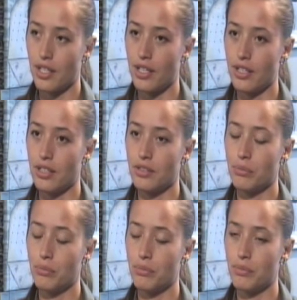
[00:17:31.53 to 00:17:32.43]
and
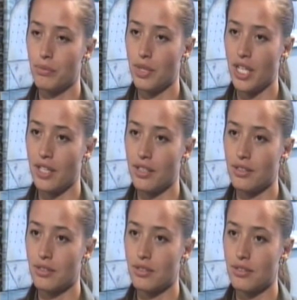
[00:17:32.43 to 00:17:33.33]
and
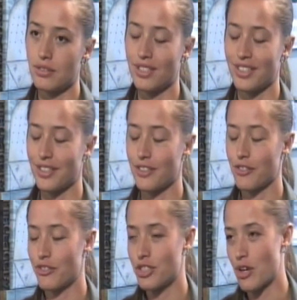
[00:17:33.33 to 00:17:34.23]
the
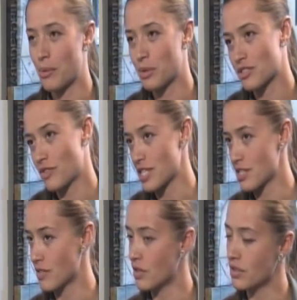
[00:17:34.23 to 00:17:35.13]
ceramics
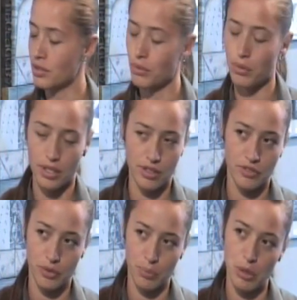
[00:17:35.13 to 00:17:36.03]
festival and the
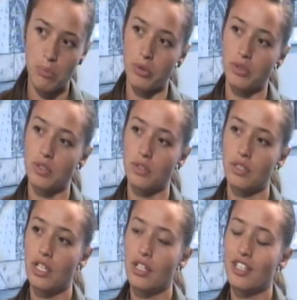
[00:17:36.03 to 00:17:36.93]
wonderful people who
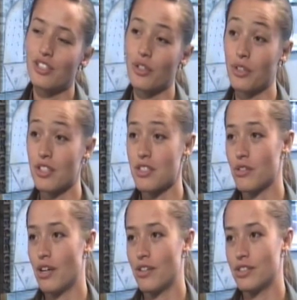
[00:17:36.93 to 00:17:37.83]
showed us
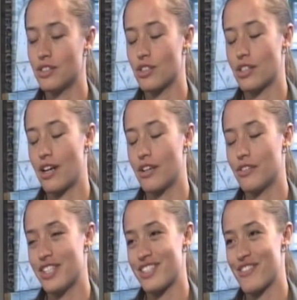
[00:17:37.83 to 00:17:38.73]
around and took care
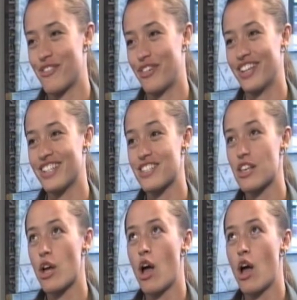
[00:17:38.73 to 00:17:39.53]
of us and fed us